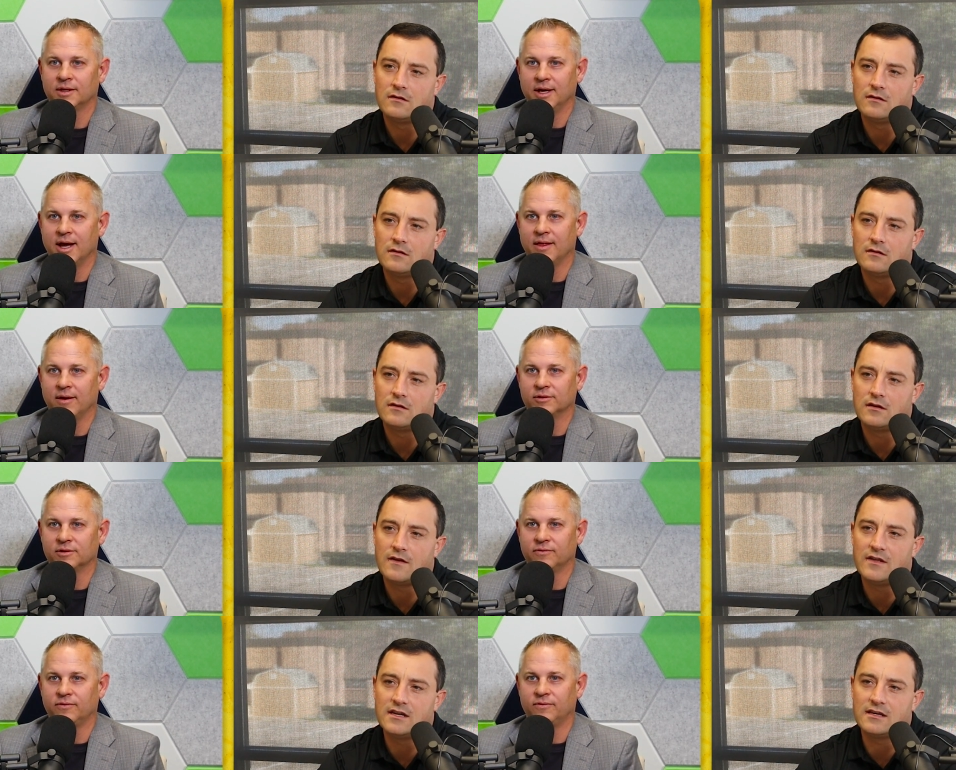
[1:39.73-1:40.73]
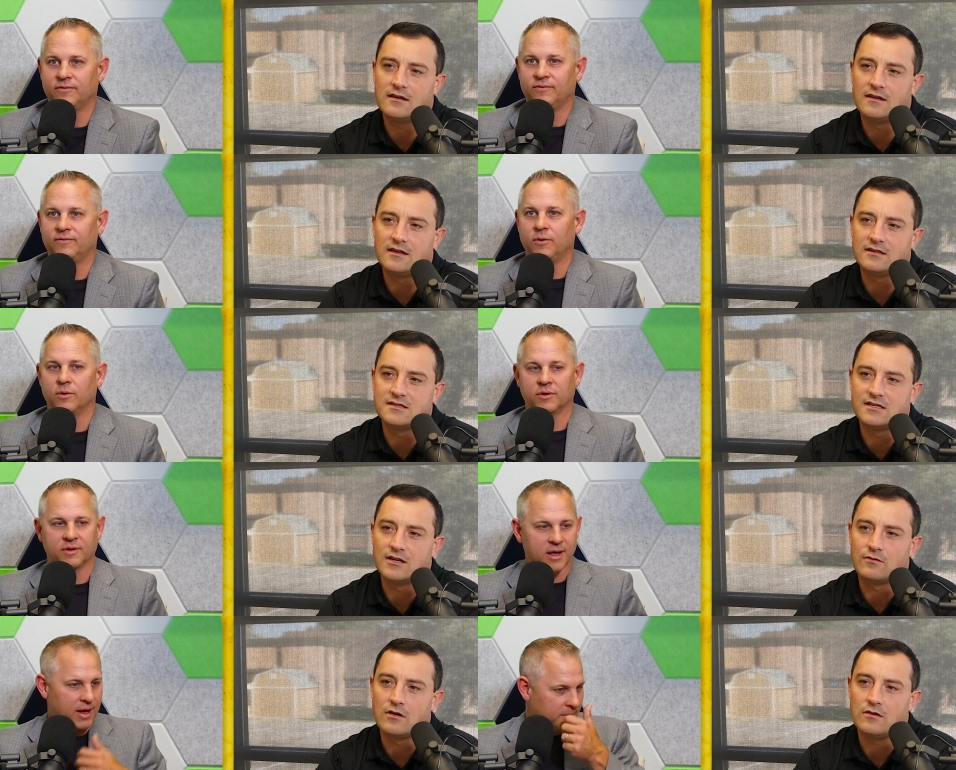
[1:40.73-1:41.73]
Speaker 1: Yeah, that was. And then he, and then
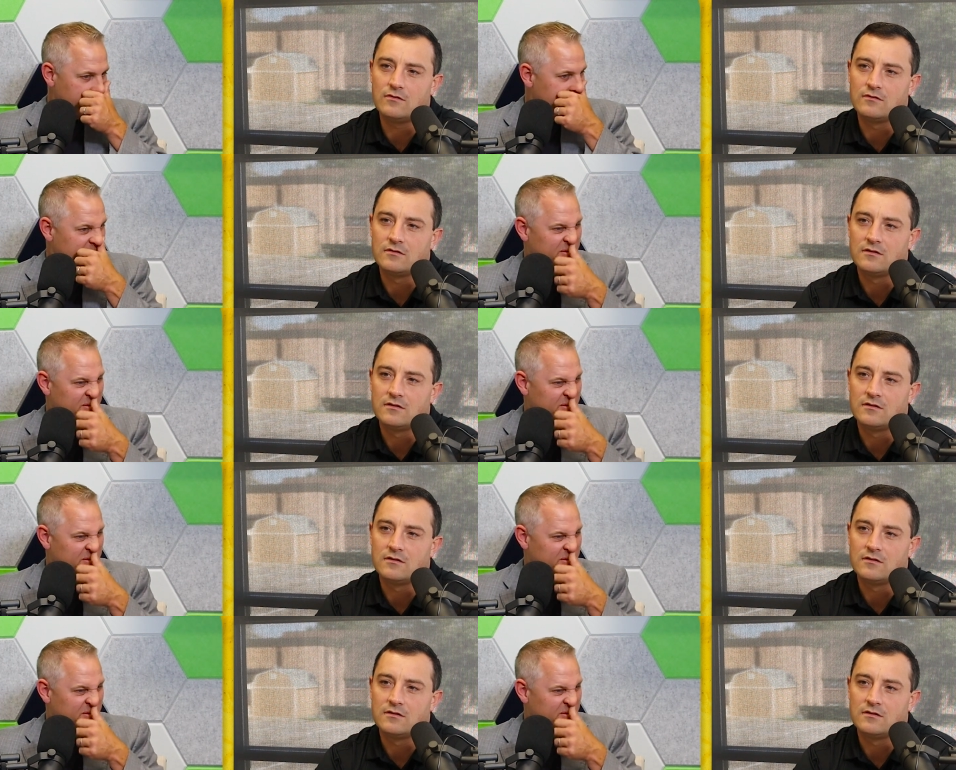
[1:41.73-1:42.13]
zero,